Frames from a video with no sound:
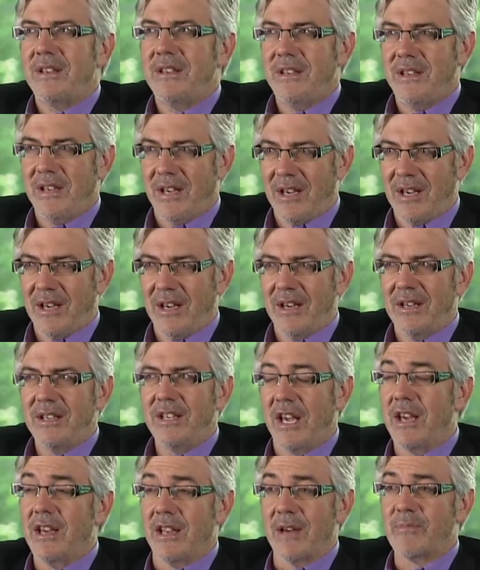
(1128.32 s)
Yeah,
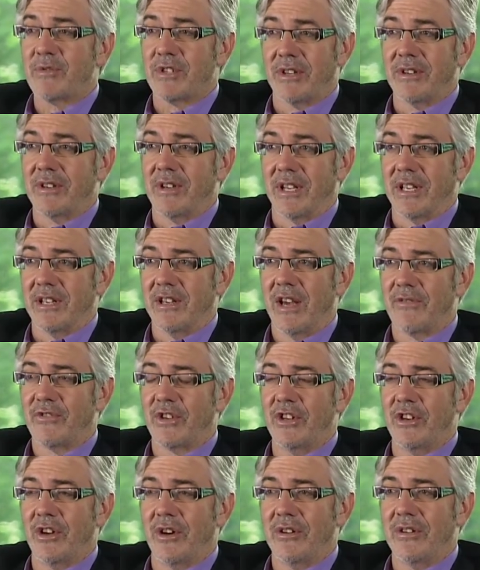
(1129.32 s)
yeah, absolutely. You have
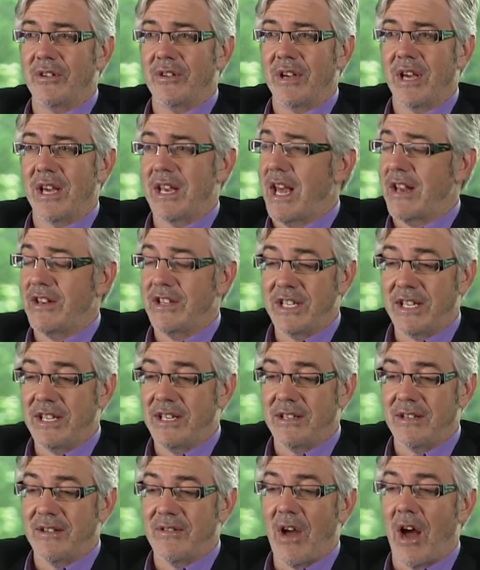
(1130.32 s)
to know, and
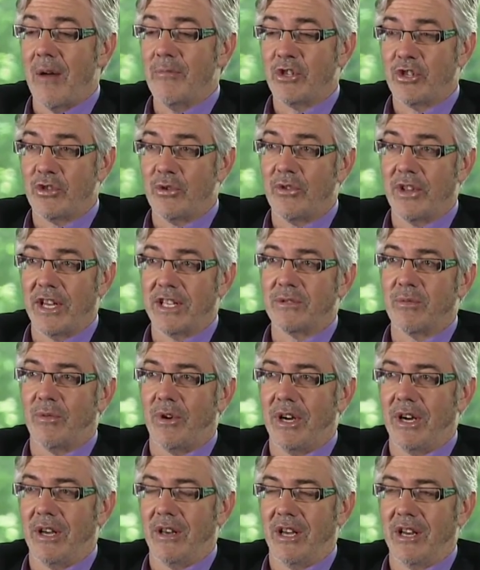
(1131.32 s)
indeed, I'm sure that's
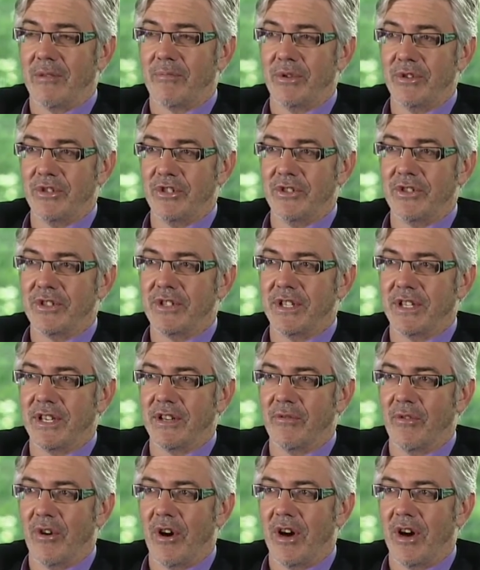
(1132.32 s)
why I like producing and